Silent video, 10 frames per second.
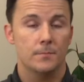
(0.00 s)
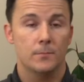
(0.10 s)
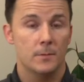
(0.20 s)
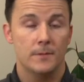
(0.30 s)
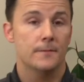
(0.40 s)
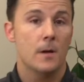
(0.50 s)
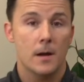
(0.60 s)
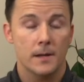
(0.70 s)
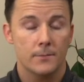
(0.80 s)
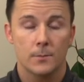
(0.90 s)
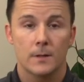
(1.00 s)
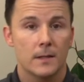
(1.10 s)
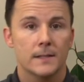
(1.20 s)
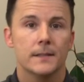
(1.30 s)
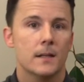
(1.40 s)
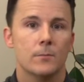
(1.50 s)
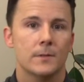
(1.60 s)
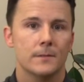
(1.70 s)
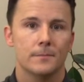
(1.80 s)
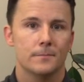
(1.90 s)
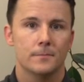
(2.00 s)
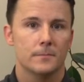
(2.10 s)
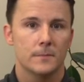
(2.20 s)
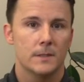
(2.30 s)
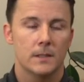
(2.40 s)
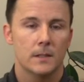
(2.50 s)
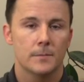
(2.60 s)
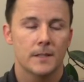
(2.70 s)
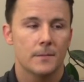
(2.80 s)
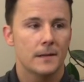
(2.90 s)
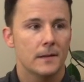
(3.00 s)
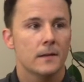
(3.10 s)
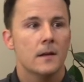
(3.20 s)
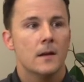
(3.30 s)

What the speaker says: would be fine. If you were in a lesson, I wouldn't get upset about it.